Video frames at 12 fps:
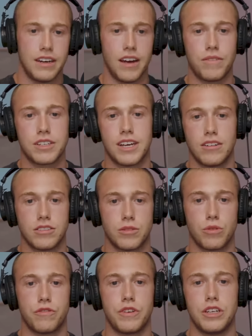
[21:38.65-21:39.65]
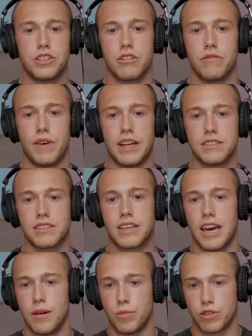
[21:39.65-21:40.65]
Netflix Houses will feature events,
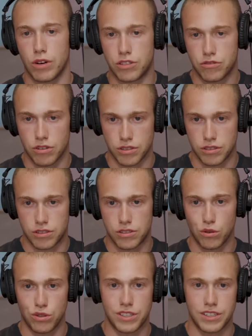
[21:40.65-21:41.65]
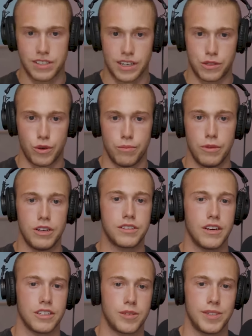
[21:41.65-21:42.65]
games, restaurants, and stores designed to
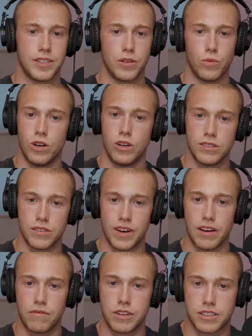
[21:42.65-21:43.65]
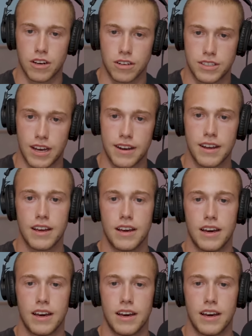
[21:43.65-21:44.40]
immerse customers in the worlds of Netflix content,